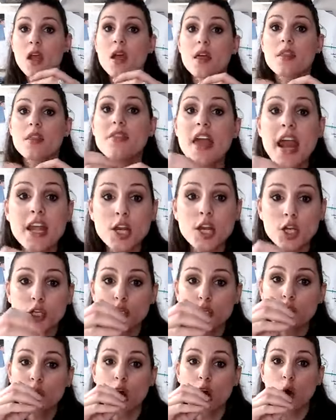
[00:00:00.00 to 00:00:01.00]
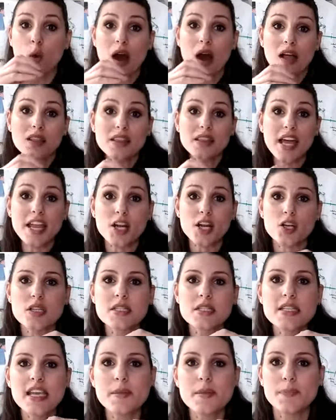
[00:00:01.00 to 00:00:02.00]
Then you go a layer
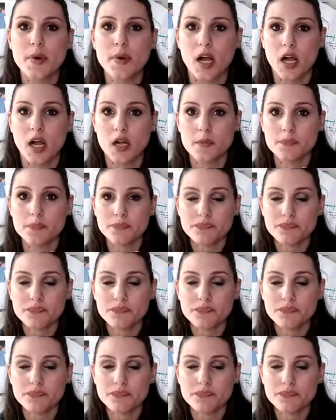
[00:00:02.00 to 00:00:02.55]
deeper.